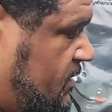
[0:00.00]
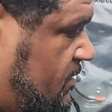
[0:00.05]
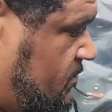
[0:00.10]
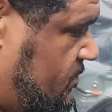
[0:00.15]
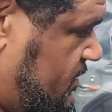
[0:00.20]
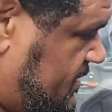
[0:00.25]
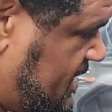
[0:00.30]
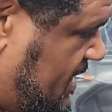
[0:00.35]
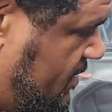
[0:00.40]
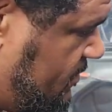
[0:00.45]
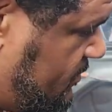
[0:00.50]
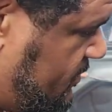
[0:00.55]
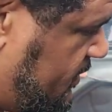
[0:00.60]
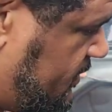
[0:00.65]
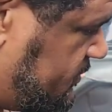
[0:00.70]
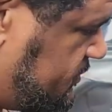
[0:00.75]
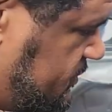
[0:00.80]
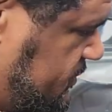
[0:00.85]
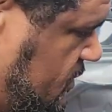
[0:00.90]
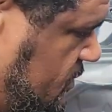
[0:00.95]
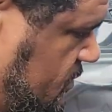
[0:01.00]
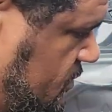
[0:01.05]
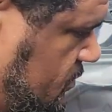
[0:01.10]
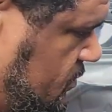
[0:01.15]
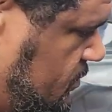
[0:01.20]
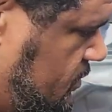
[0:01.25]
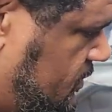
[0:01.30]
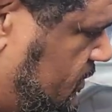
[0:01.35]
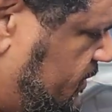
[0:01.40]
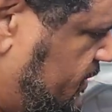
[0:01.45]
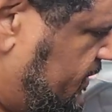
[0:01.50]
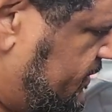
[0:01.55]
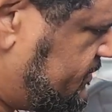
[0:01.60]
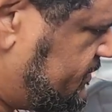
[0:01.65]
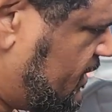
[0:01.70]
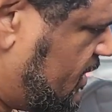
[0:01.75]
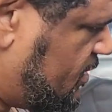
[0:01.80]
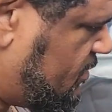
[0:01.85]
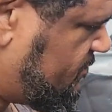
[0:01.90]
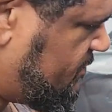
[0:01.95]
but that would also
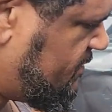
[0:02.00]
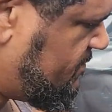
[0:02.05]
entail me